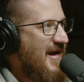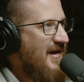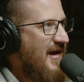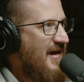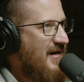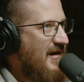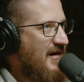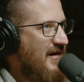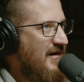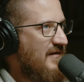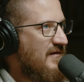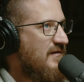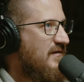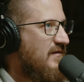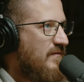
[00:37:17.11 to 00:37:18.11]
And it
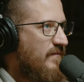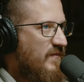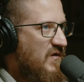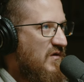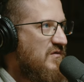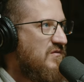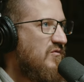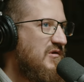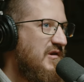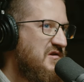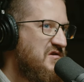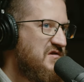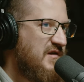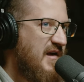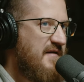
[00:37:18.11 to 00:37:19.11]
is, so
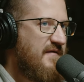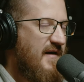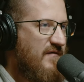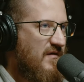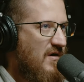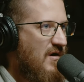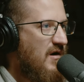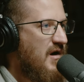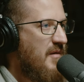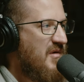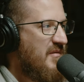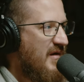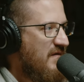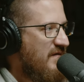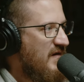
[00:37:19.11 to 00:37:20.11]
religious life, I have a call, I'm
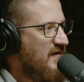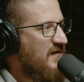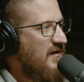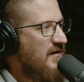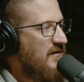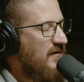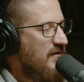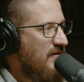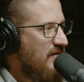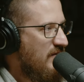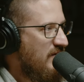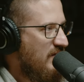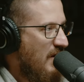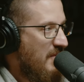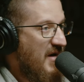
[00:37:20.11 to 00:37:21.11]
going to make a visit,
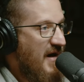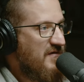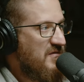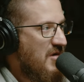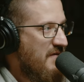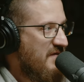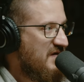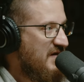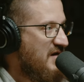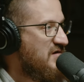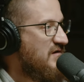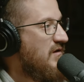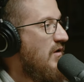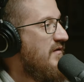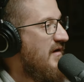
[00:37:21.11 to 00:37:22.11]
I'm going to have some
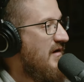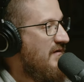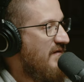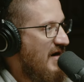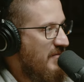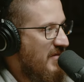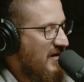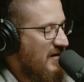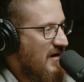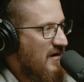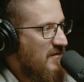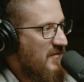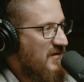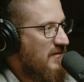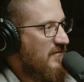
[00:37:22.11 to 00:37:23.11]
conversations. Oh, they invite me to
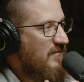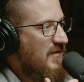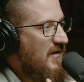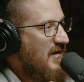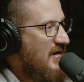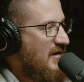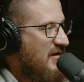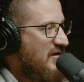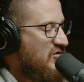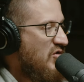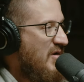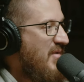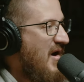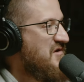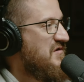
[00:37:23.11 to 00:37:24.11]
come and
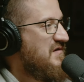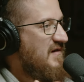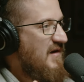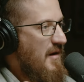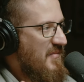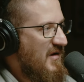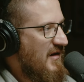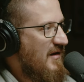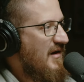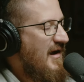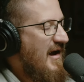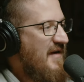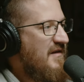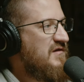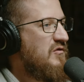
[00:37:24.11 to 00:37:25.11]
join apostasy.
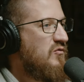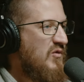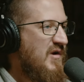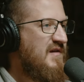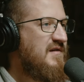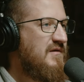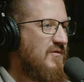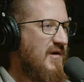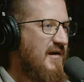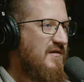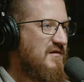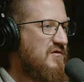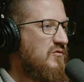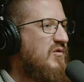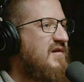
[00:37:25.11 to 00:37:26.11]
And there's a reason, right?
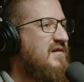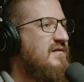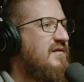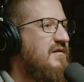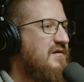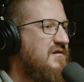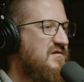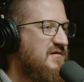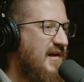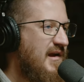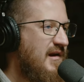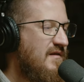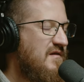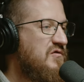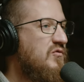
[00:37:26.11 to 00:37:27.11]
There's a reason that there's
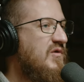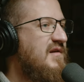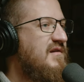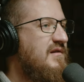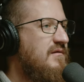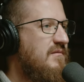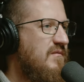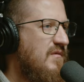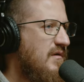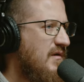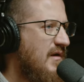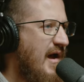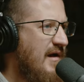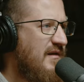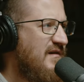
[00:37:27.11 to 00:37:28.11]
dating. There's a reason,
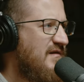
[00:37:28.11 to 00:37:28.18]
at